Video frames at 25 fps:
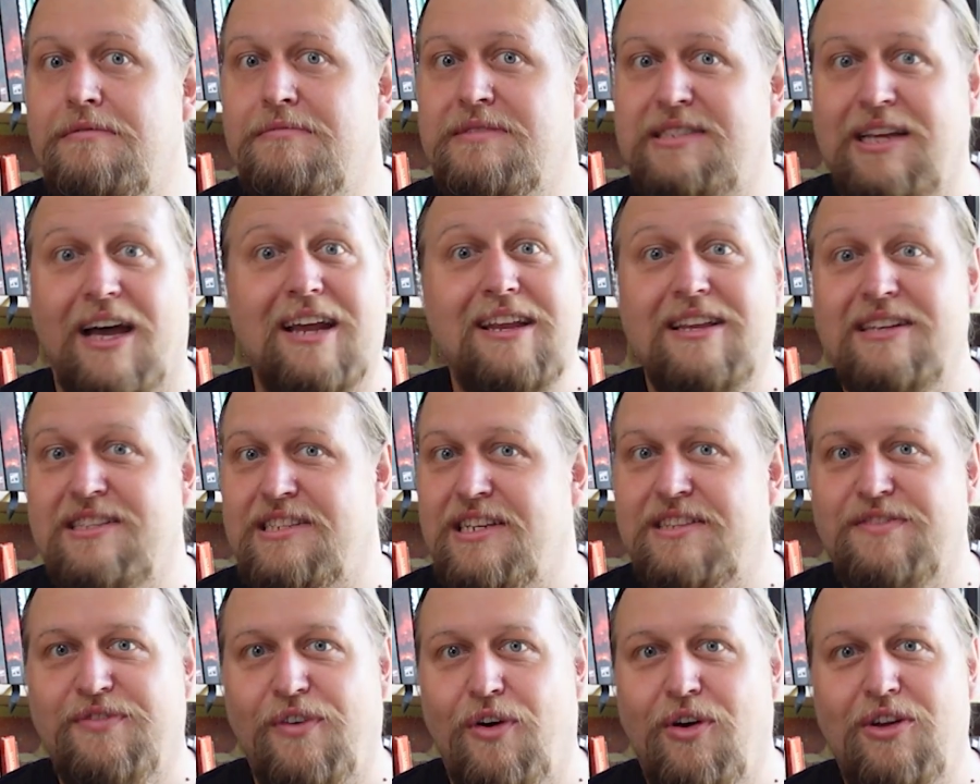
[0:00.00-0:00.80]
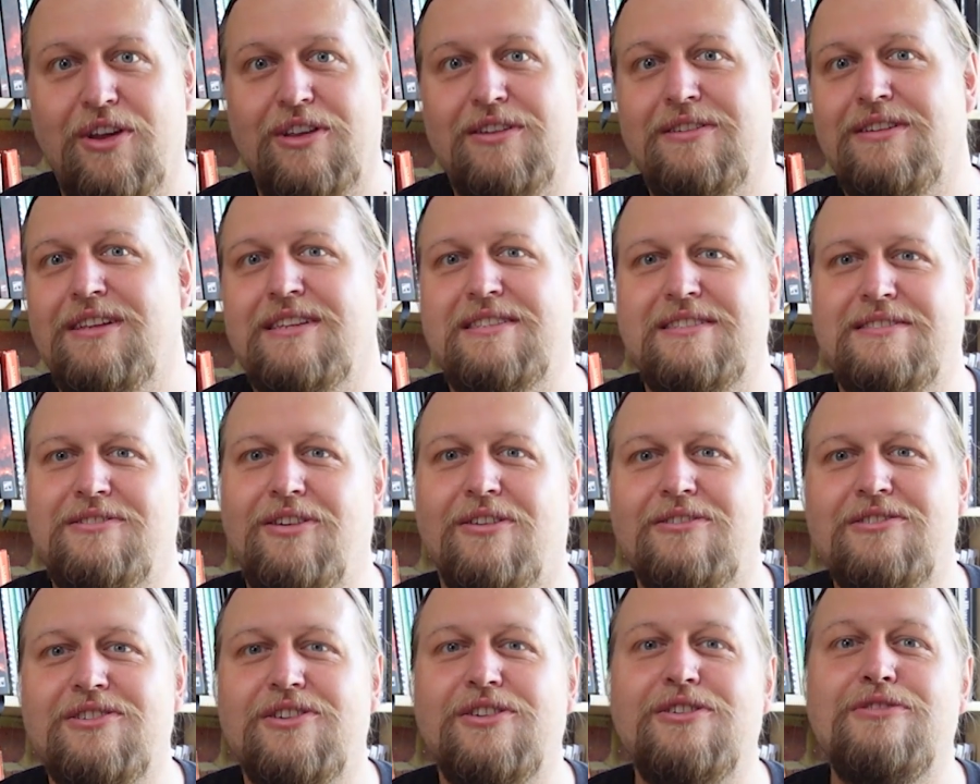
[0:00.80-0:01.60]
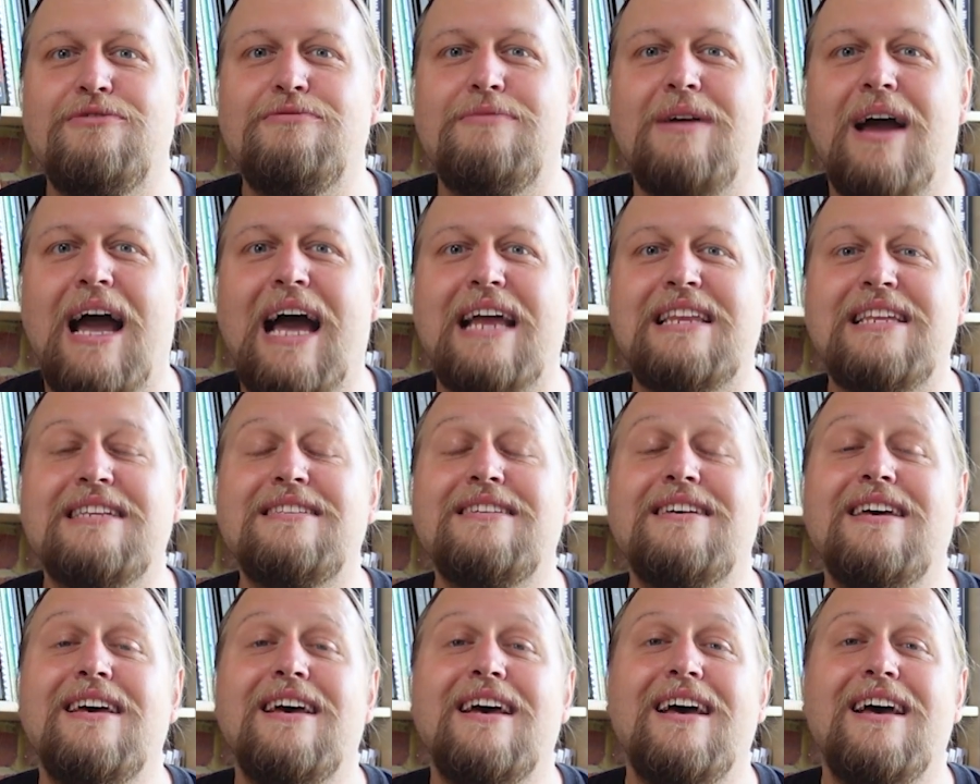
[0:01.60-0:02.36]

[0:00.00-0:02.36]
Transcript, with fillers: Silence has fallen, as Doctor Who had it.